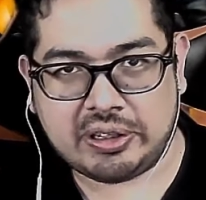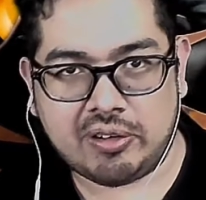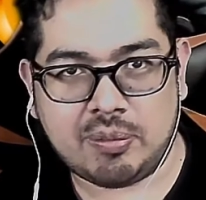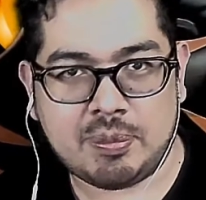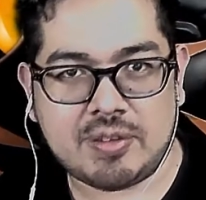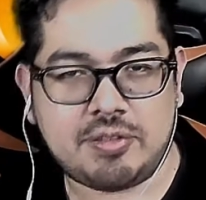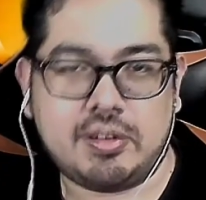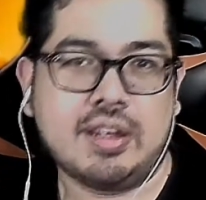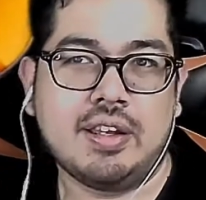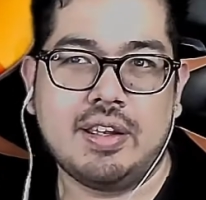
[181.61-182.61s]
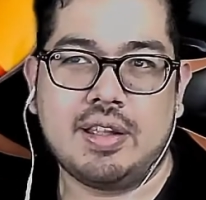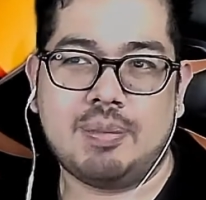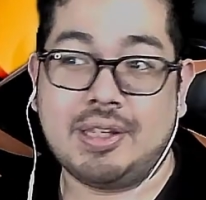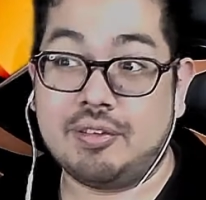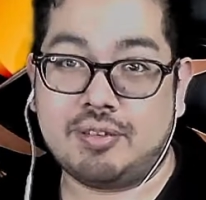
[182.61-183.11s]
therapist,
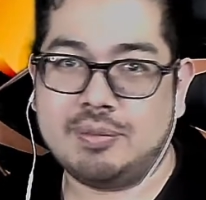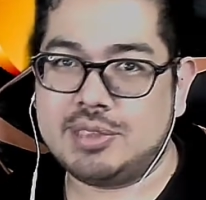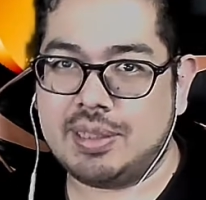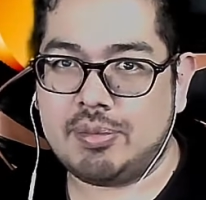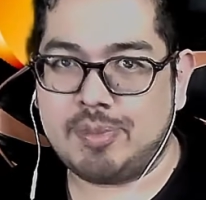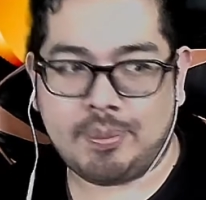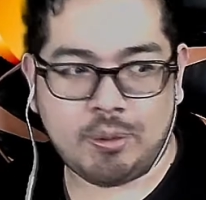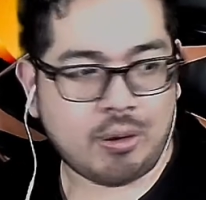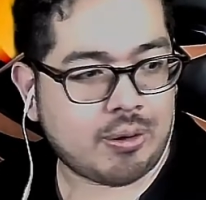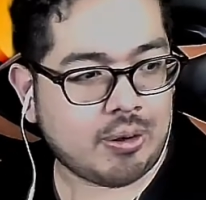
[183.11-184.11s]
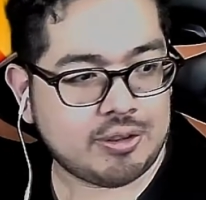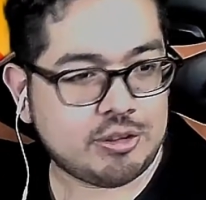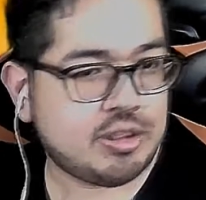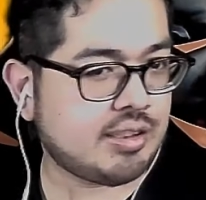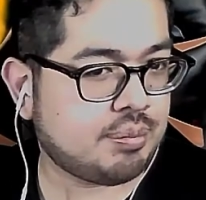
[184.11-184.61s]
because sometimes people will go and
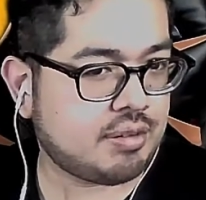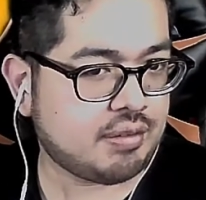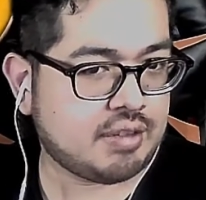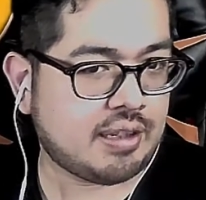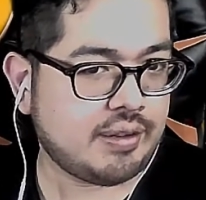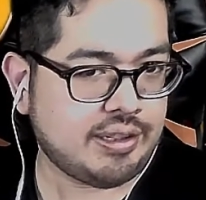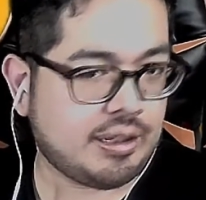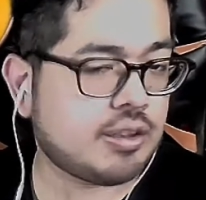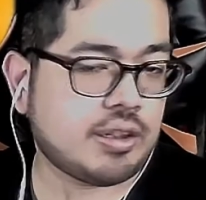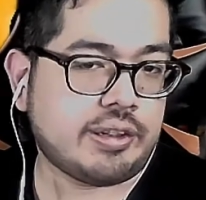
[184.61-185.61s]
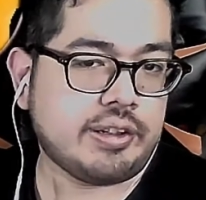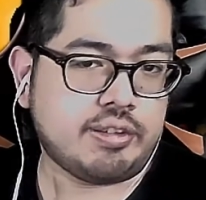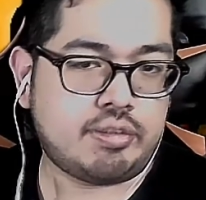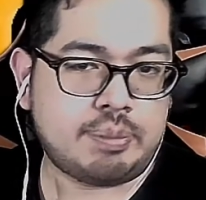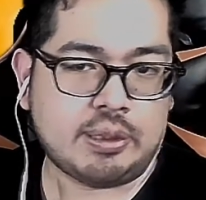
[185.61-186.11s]
drown themselves out in alcohol
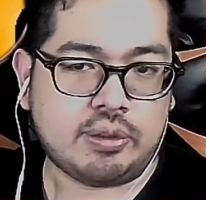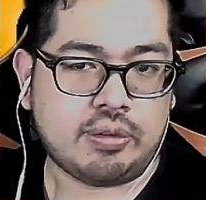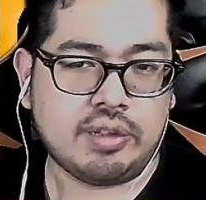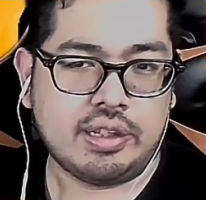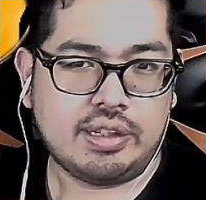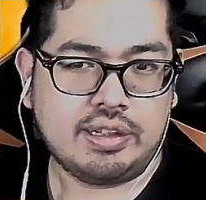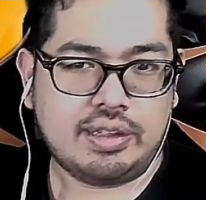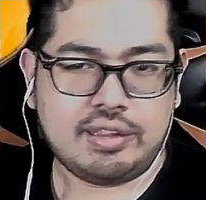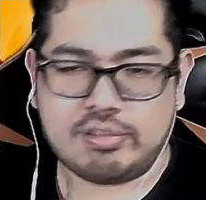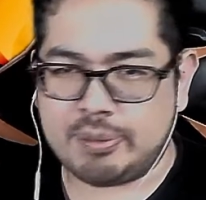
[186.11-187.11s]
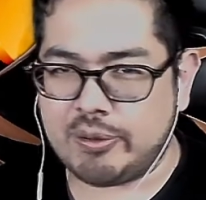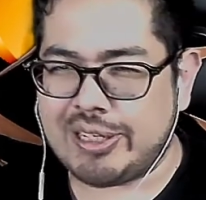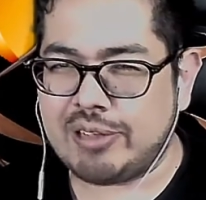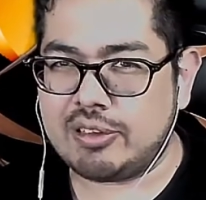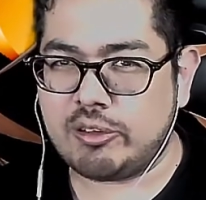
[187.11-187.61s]
and spill
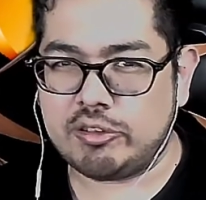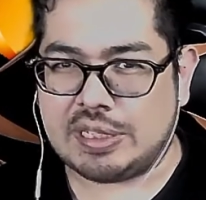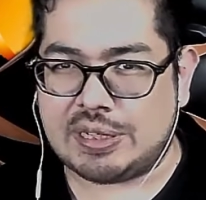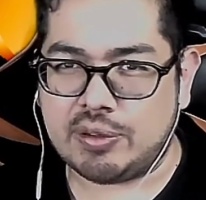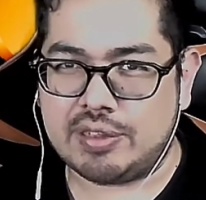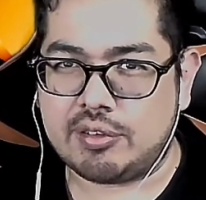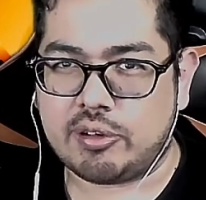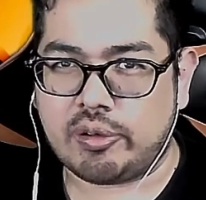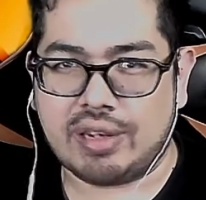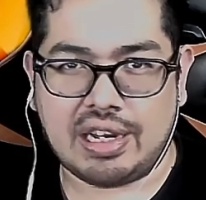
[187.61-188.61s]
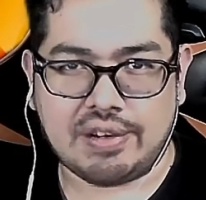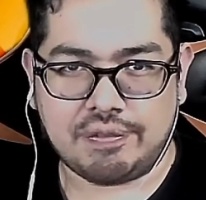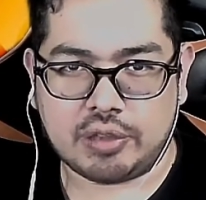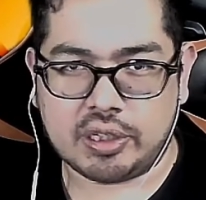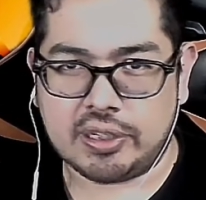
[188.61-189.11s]
out their secrets, their
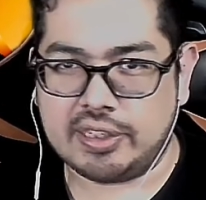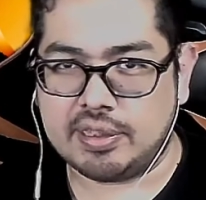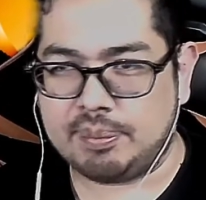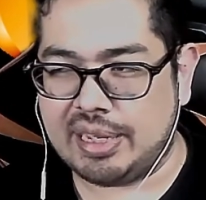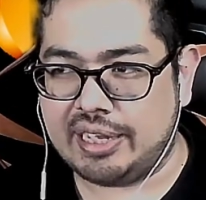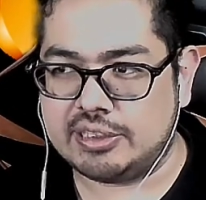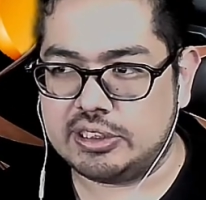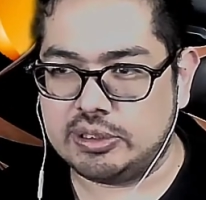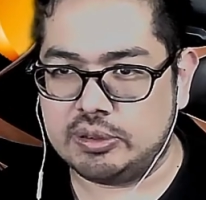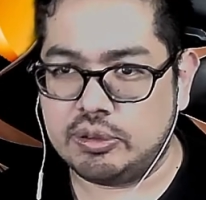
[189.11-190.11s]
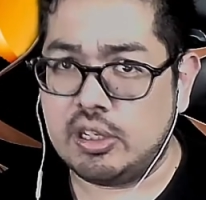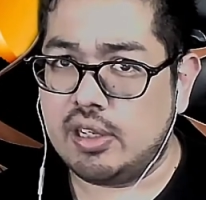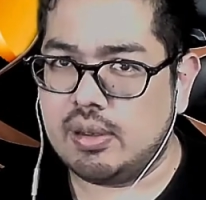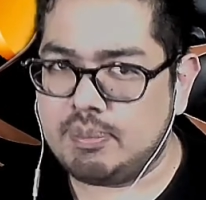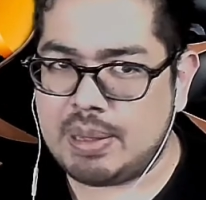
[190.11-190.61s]
life, the good and the bad to
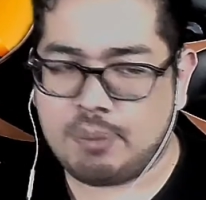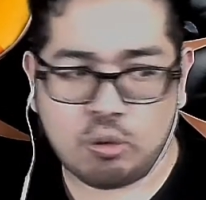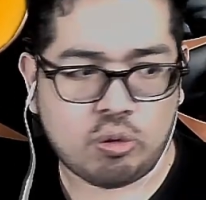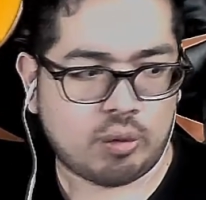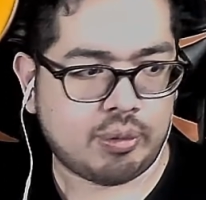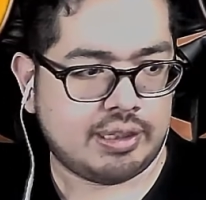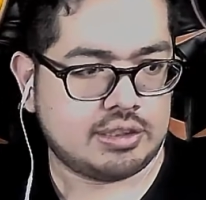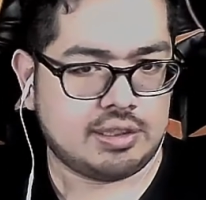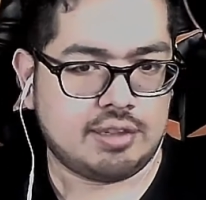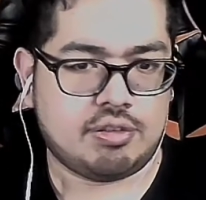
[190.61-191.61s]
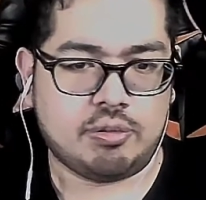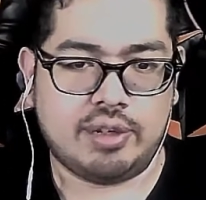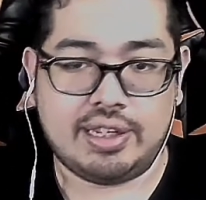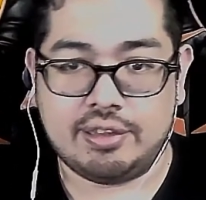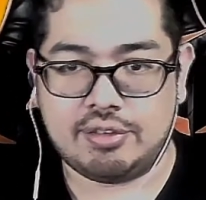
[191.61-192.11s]
people who are willing to listen,
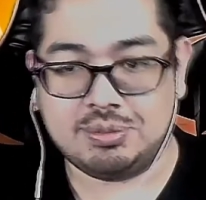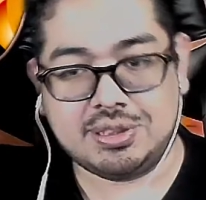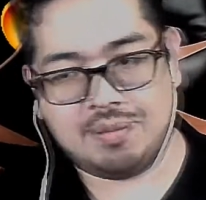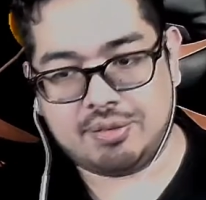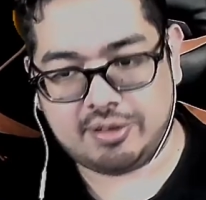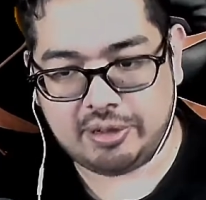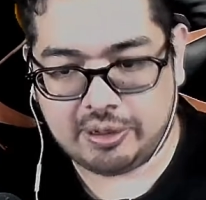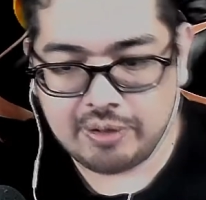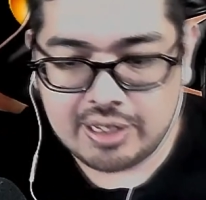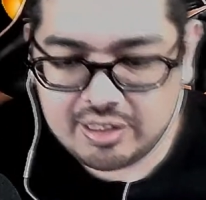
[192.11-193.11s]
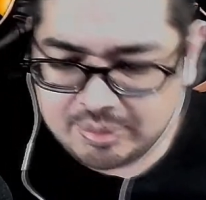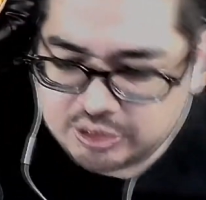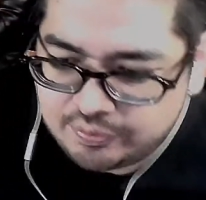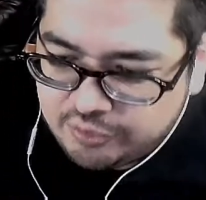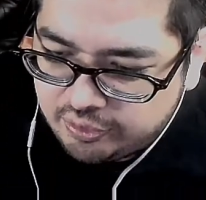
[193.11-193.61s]
right? And sometimes, you know,
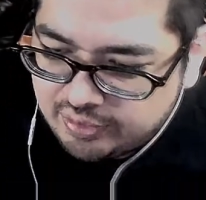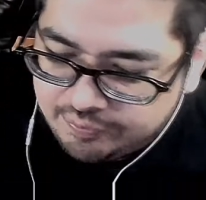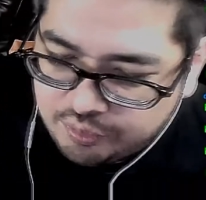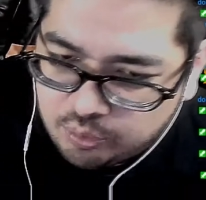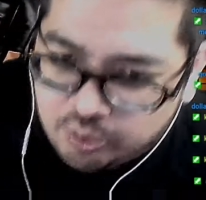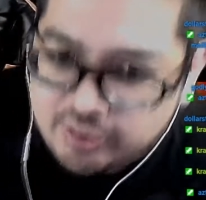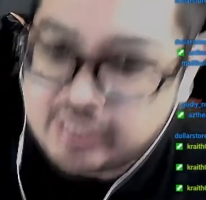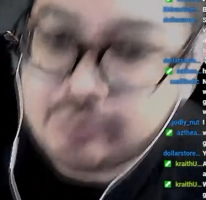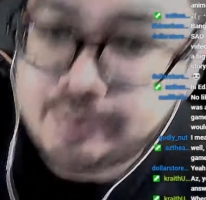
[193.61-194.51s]
especially if you're working a